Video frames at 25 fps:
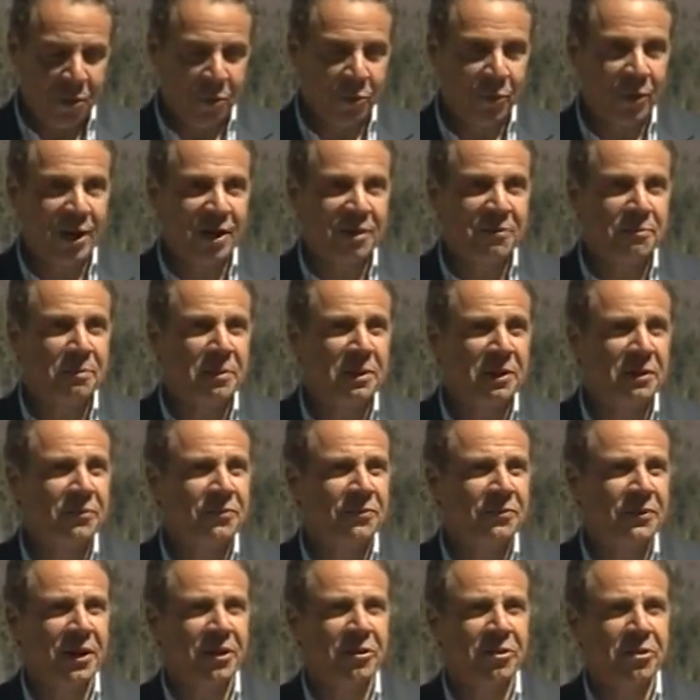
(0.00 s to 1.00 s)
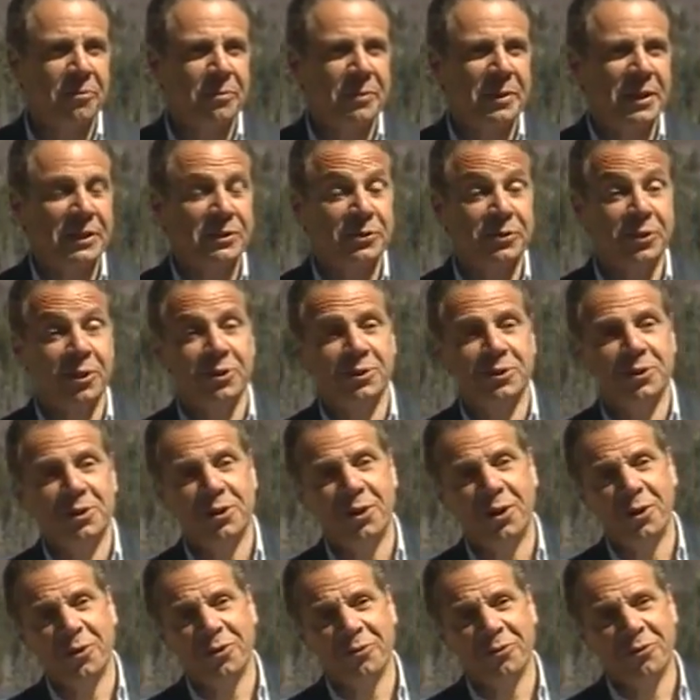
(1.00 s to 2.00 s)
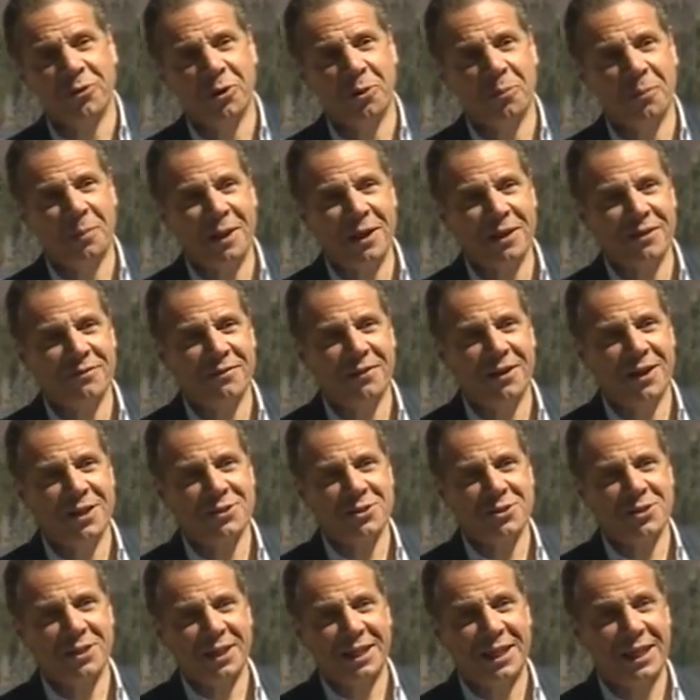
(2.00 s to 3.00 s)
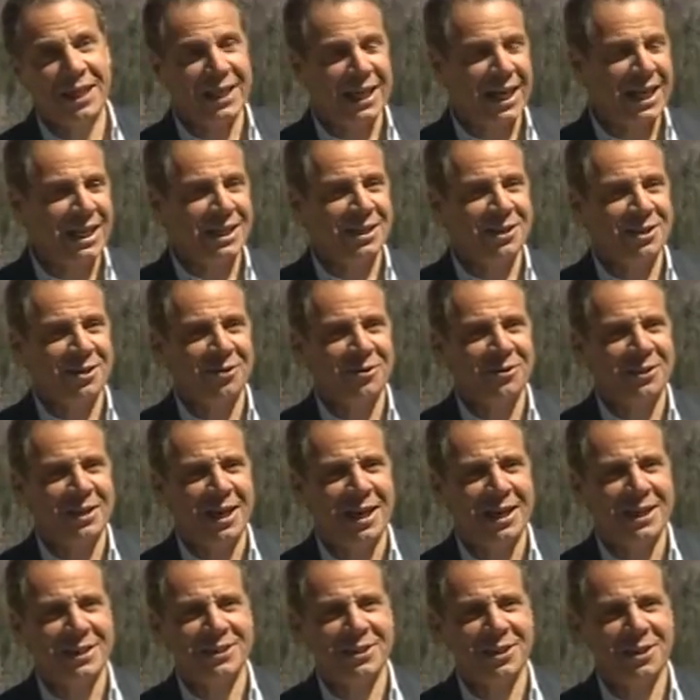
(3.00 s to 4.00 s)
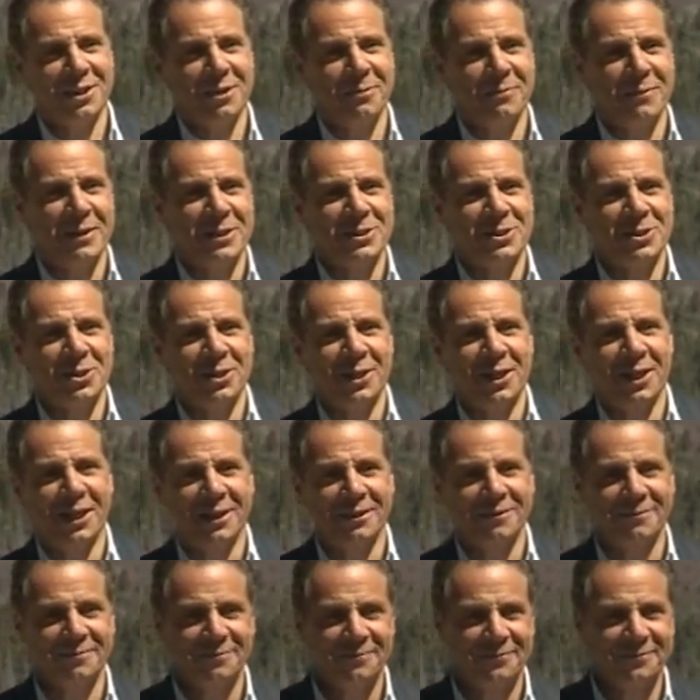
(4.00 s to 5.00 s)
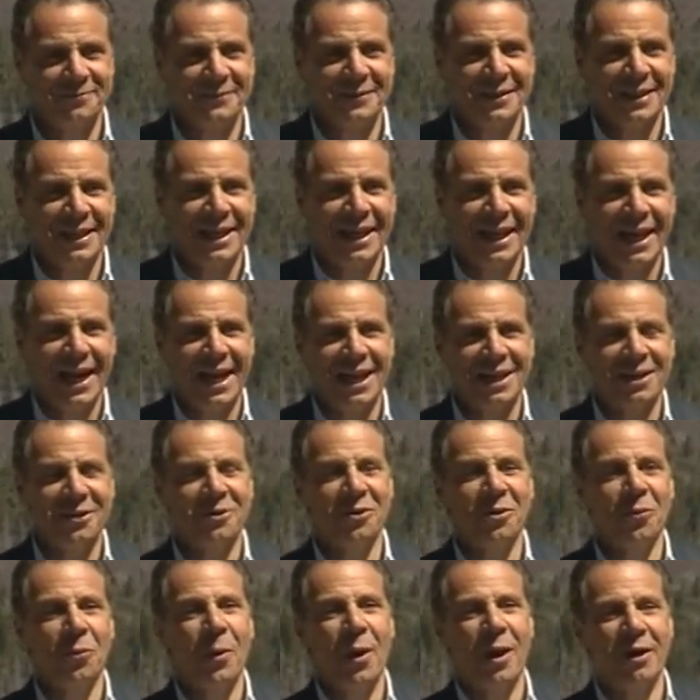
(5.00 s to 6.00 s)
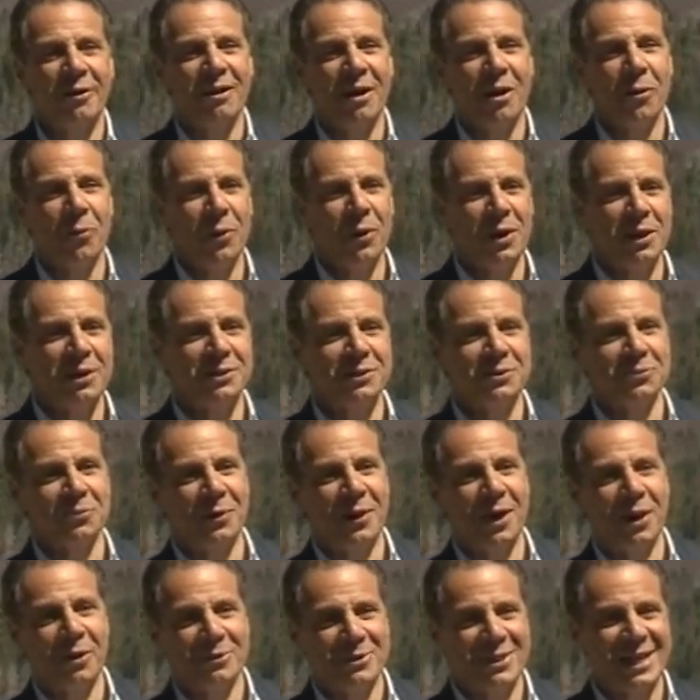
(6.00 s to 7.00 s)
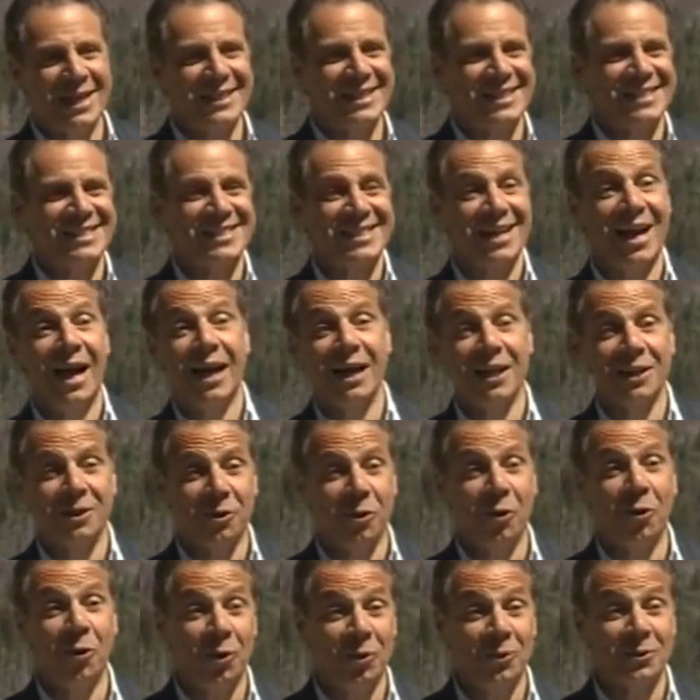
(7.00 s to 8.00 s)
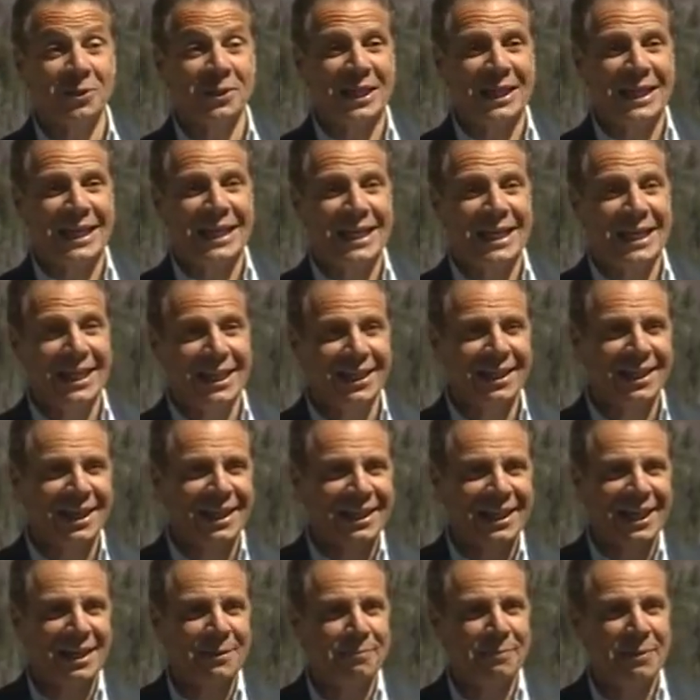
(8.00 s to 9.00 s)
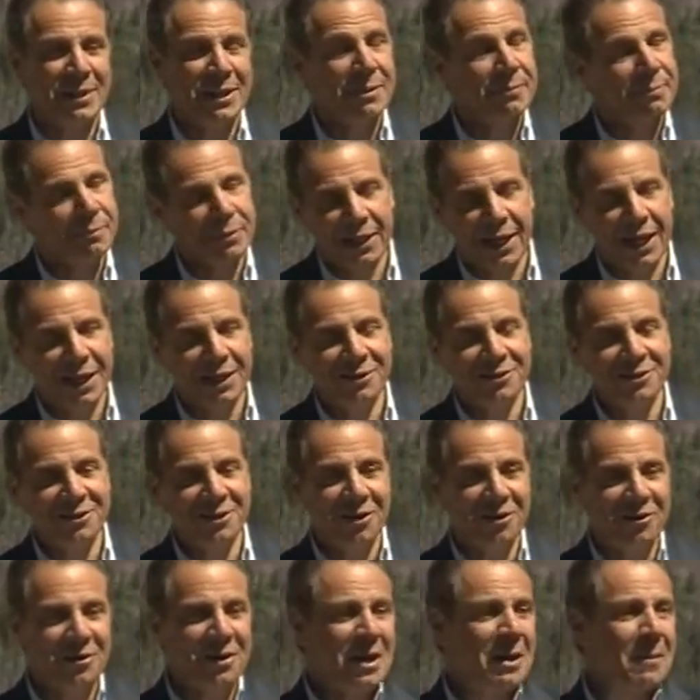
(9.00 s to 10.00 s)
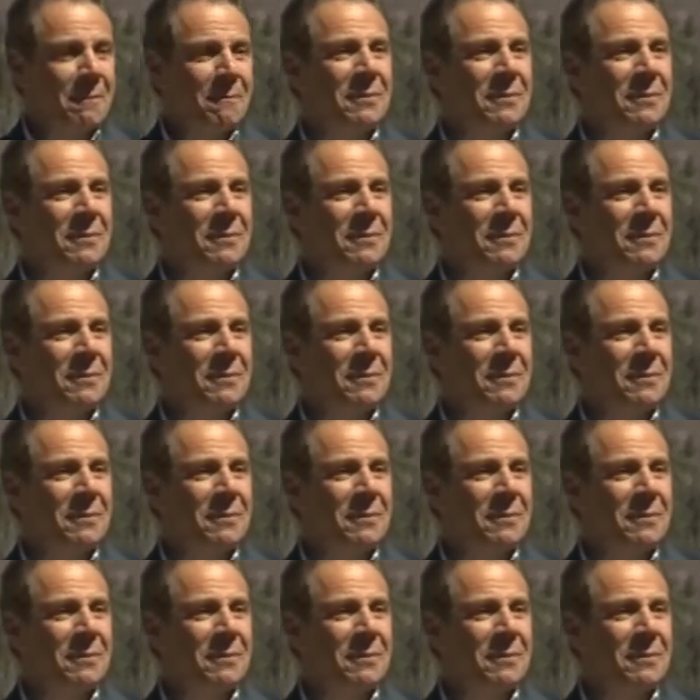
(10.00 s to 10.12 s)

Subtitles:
We have Bill Ferebee. It's good to know there are no black flies in Keene. I didn't know that until you mentioned that. I don't know where I was when I was at the sign called Keene and got bitten, but I don't know.